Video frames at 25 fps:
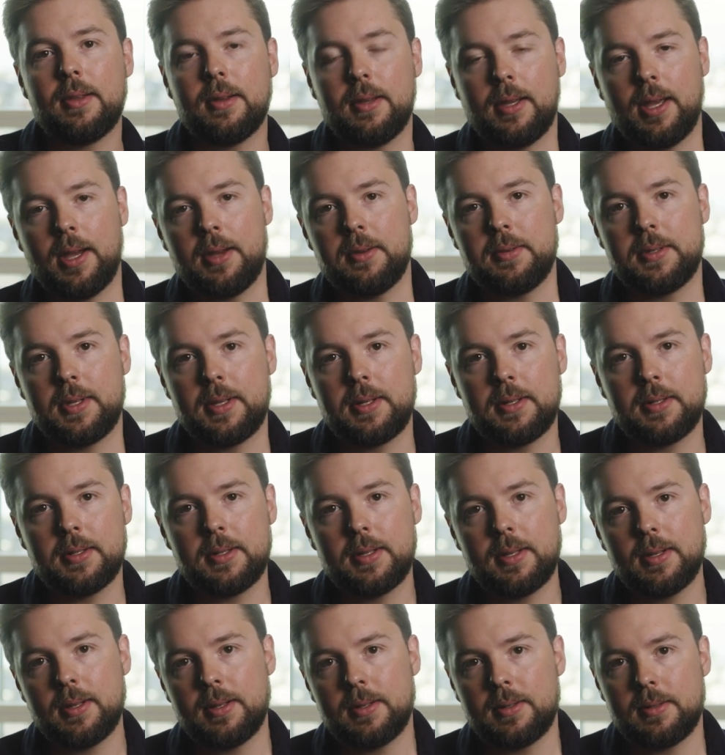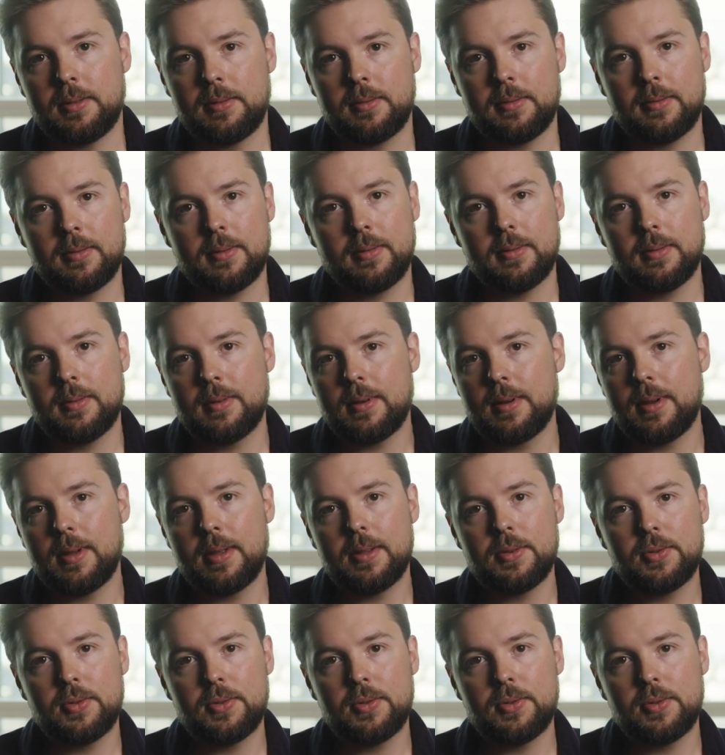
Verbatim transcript: that goes into uh,